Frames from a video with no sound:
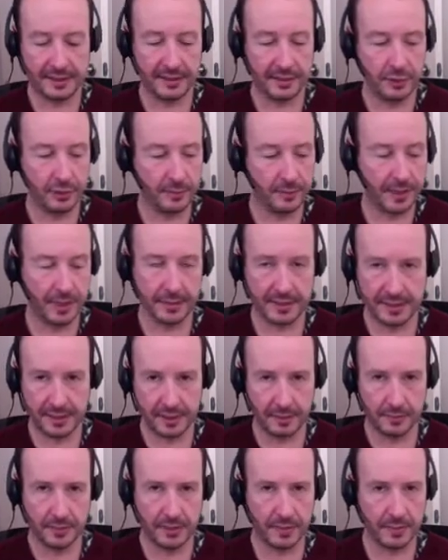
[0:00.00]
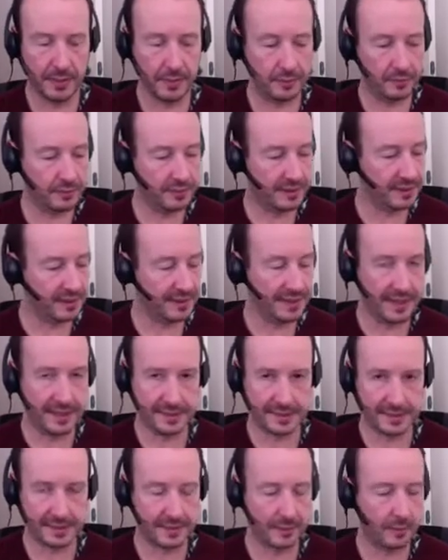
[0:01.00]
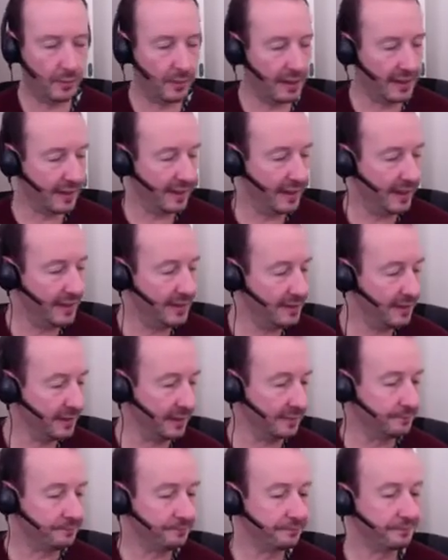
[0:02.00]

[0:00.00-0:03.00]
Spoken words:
should be able to sit on most people's desks quite easily.